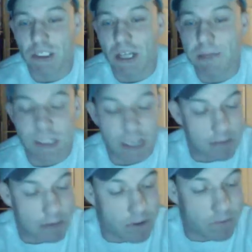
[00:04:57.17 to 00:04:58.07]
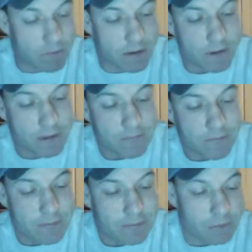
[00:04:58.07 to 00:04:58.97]
chummy chummy with
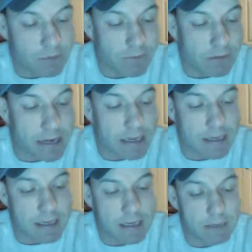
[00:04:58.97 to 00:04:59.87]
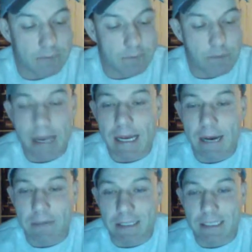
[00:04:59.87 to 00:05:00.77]
with like um,
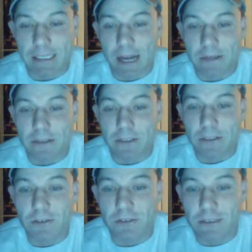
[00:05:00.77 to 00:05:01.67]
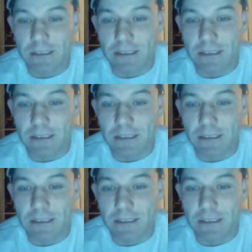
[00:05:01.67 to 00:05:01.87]
Becker, but the other two